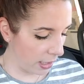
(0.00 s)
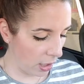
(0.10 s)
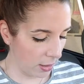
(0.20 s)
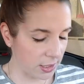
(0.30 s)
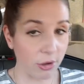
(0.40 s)
then I
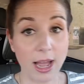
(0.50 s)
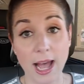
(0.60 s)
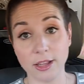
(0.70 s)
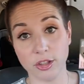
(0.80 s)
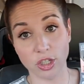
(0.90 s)
also
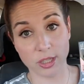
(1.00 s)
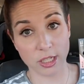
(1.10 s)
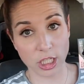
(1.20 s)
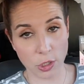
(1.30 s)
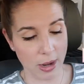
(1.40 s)
got just
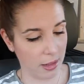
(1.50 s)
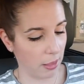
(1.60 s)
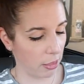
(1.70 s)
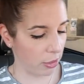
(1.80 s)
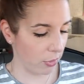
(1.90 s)
the two out of
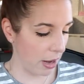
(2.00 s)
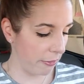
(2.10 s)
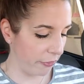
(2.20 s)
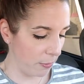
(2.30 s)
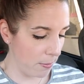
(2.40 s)
the three
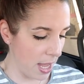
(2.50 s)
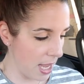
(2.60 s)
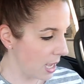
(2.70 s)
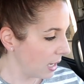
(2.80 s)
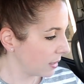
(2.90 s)
for
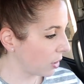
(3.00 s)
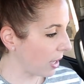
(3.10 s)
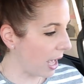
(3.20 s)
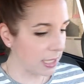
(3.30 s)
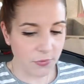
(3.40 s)
me. So
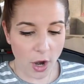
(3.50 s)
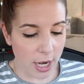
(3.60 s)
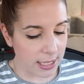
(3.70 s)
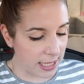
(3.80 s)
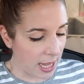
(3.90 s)
yeah, as
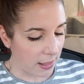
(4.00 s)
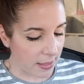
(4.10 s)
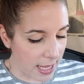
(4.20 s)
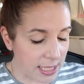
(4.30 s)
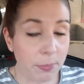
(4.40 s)
far as
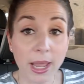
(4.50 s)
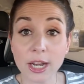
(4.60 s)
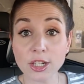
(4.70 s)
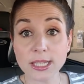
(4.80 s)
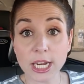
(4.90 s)
these
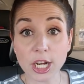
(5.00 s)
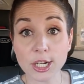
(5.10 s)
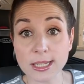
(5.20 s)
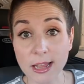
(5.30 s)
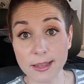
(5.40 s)
planner
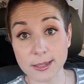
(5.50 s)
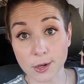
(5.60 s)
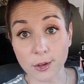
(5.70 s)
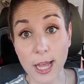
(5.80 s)
stickers, this girl